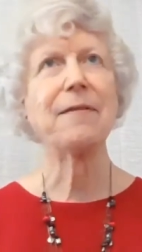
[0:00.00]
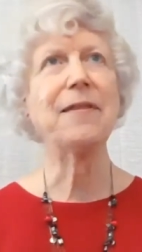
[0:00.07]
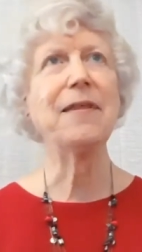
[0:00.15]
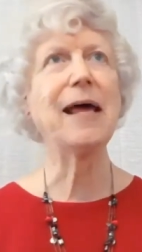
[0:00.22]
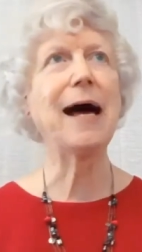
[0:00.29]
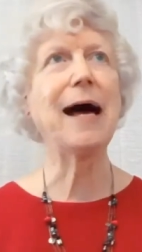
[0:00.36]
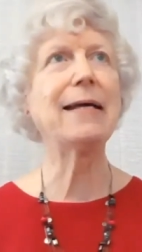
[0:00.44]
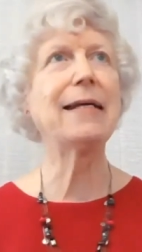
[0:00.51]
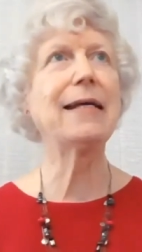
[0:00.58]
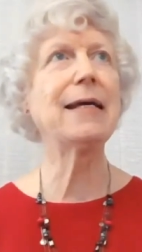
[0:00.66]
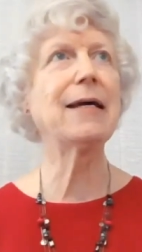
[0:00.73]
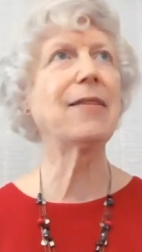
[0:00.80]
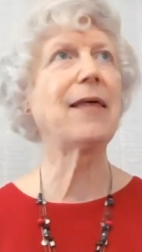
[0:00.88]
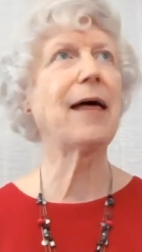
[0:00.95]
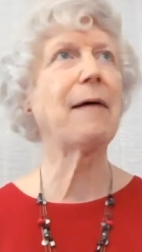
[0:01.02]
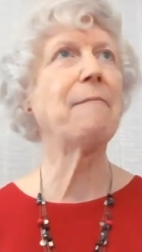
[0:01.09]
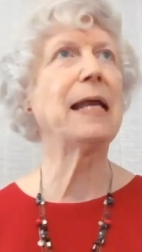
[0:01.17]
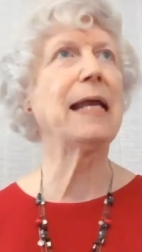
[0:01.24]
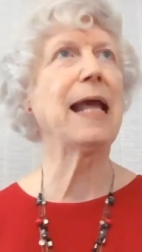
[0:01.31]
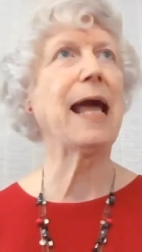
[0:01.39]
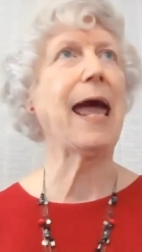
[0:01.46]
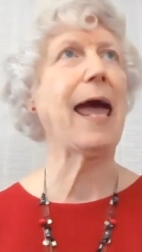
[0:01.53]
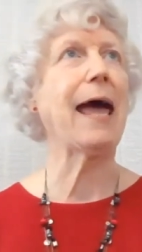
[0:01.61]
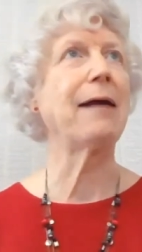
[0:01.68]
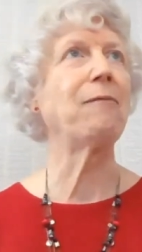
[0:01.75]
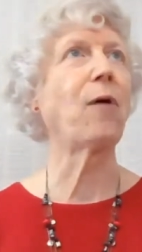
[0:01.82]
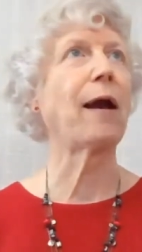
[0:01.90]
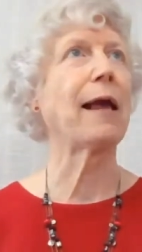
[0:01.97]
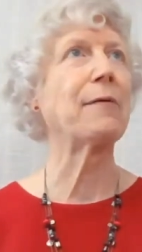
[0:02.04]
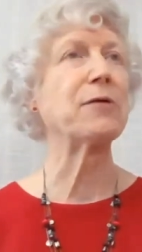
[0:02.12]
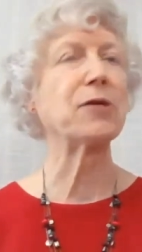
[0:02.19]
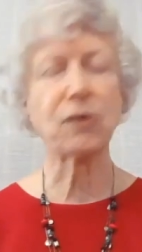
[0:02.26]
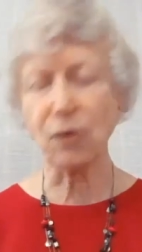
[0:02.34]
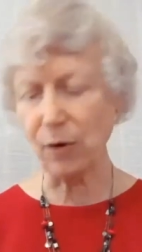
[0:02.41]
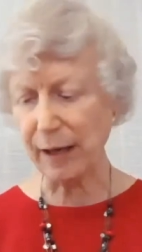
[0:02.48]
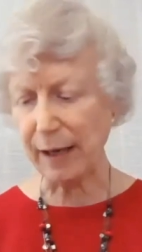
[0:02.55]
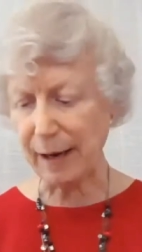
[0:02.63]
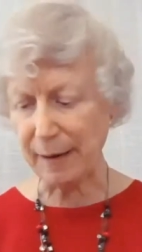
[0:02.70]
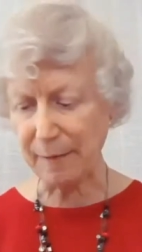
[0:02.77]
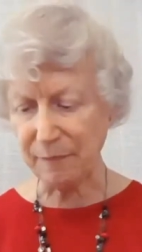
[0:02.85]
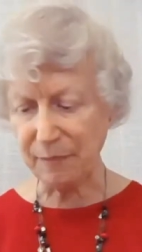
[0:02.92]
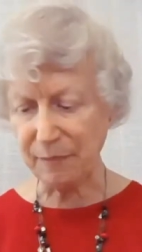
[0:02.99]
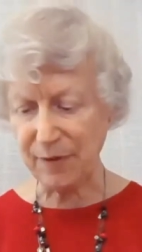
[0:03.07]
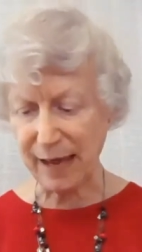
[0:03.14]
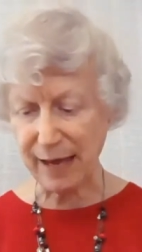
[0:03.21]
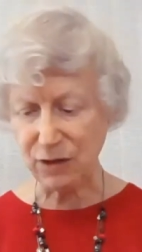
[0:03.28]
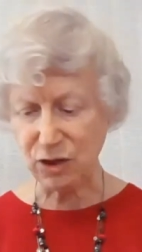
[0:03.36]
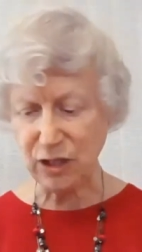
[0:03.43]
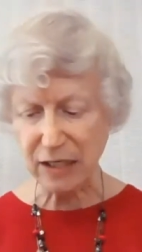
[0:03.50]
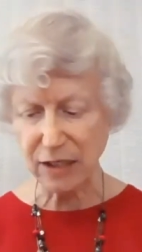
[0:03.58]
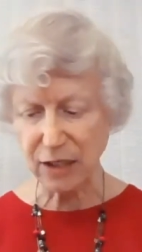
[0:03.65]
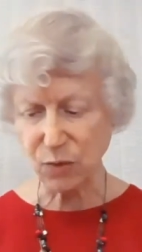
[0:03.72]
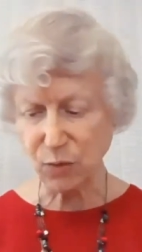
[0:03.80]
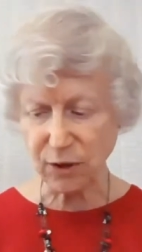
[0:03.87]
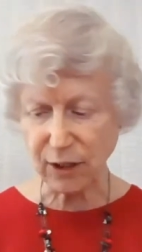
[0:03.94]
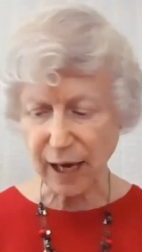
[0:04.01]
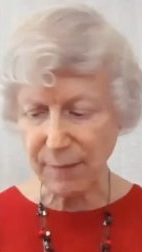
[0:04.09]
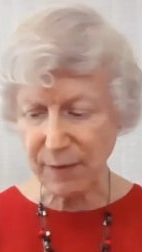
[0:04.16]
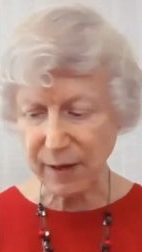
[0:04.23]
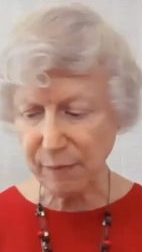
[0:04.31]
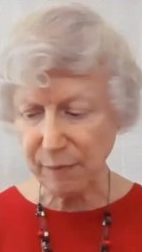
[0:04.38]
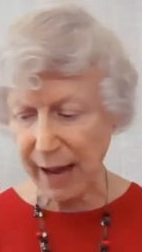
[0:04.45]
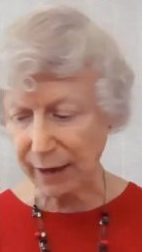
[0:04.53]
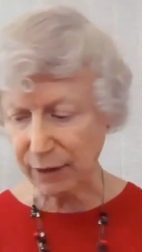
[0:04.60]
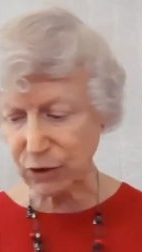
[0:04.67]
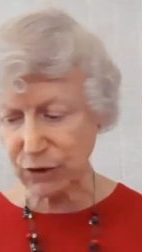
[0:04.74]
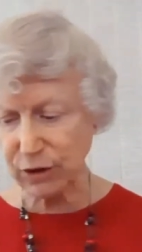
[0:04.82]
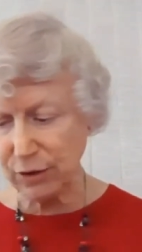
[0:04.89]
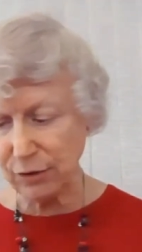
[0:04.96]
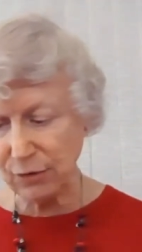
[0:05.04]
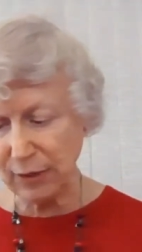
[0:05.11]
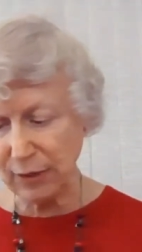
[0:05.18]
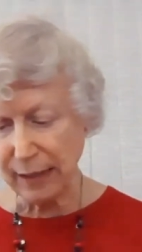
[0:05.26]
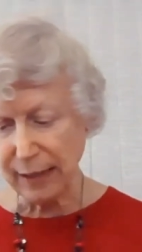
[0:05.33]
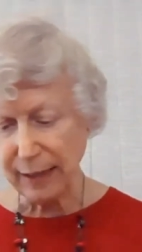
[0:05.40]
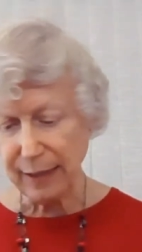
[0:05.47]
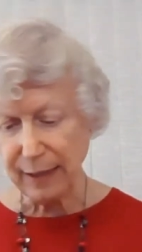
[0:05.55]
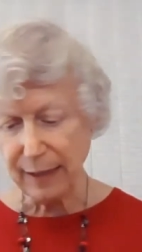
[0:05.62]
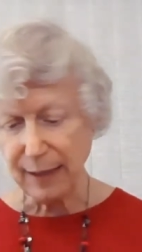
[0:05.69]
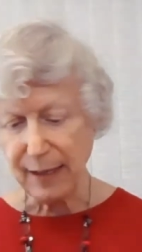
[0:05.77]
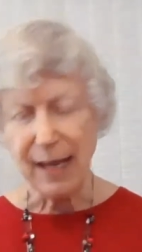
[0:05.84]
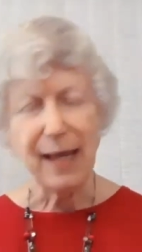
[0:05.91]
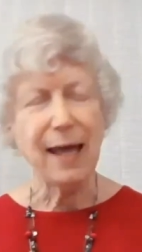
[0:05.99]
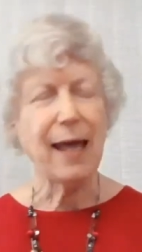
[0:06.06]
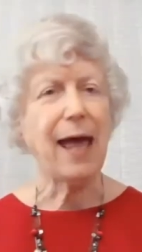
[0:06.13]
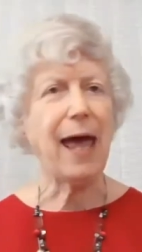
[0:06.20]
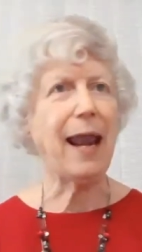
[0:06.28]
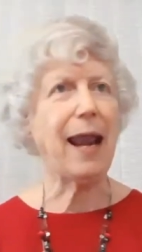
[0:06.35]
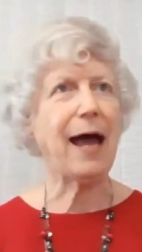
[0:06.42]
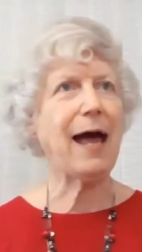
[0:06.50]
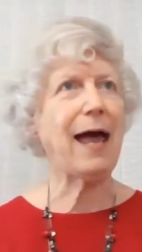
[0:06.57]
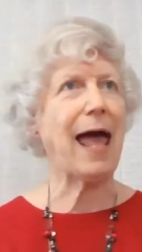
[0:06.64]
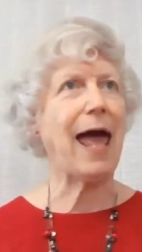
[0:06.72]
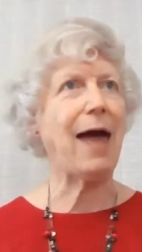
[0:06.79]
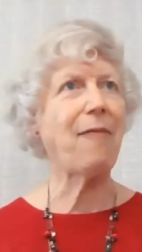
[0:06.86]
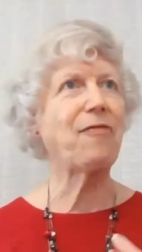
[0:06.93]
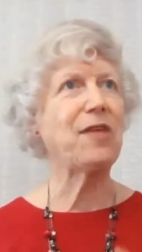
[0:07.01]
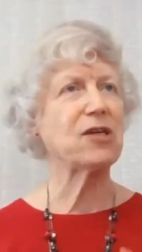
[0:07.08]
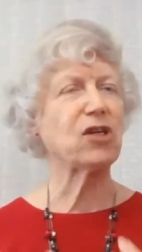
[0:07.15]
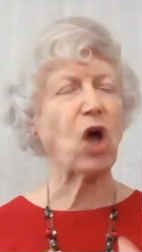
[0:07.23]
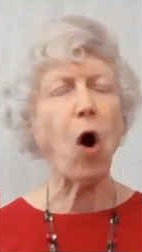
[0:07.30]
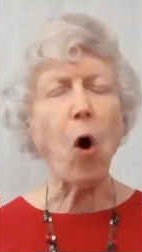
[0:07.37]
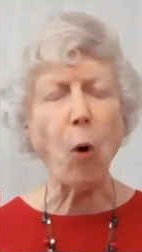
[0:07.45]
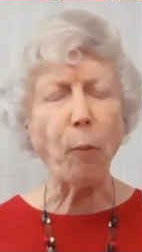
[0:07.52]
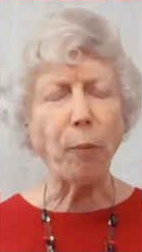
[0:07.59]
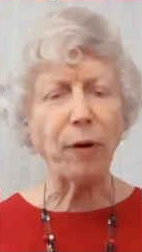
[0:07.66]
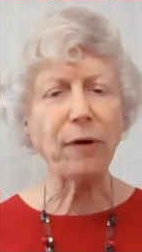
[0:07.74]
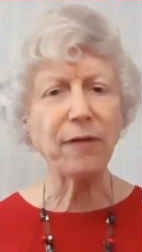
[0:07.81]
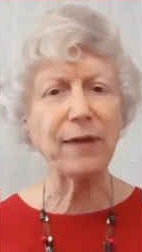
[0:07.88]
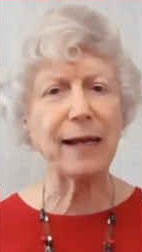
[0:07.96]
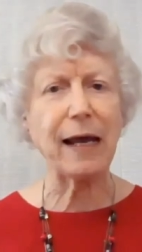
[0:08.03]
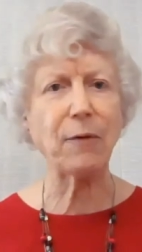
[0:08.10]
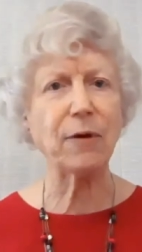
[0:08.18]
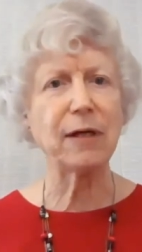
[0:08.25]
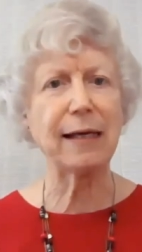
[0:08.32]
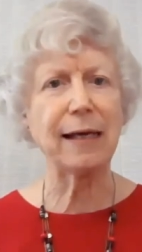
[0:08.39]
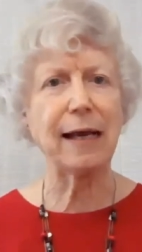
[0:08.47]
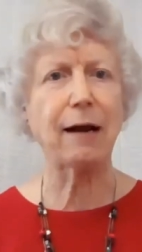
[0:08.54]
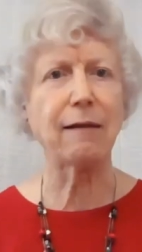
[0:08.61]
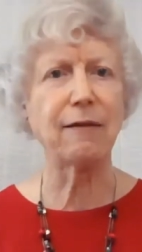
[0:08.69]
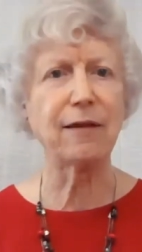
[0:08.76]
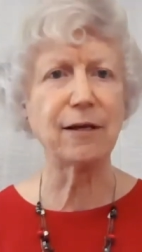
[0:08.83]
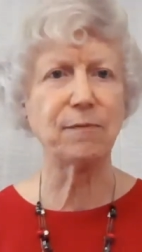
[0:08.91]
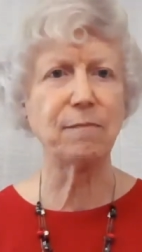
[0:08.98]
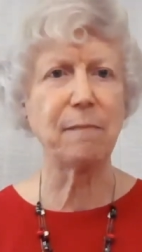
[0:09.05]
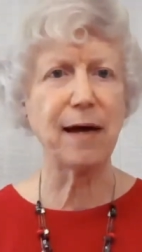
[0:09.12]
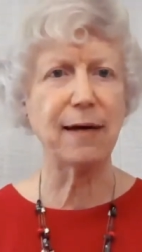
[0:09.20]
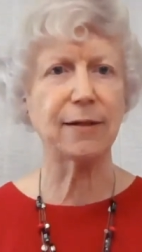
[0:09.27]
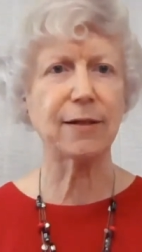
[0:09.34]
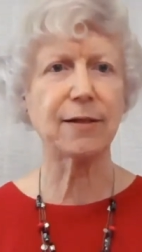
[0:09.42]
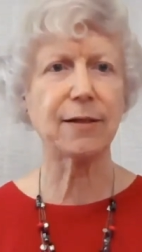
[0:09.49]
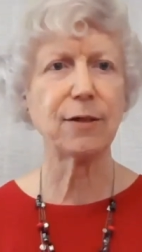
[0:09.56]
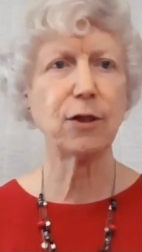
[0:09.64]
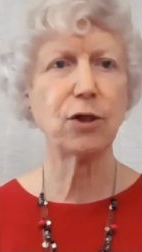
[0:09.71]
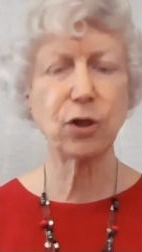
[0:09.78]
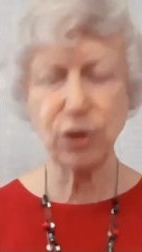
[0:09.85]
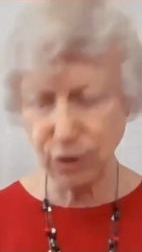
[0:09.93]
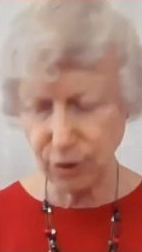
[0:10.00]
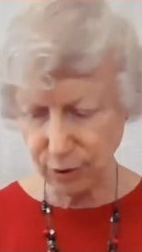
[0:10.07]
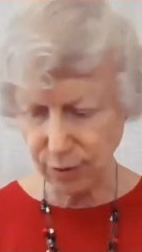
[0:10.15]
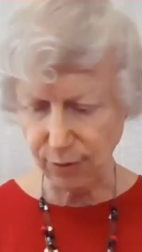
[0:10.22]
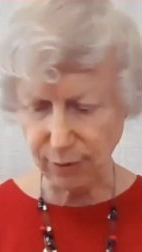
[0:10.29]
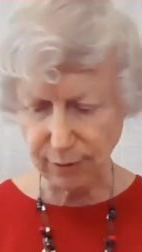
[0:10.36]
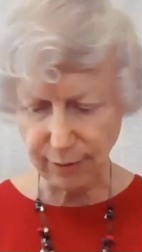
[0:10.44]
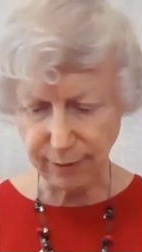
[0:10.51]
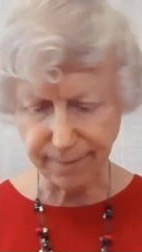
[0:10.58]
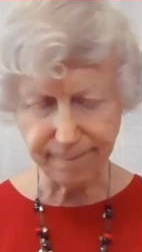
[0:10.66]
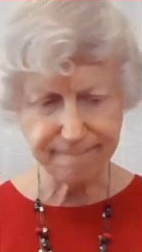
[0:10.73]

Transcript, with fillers: the idea that many had while I was growing up that Jesus was coming back soon. And I had this hope that I would get out of this mess soon.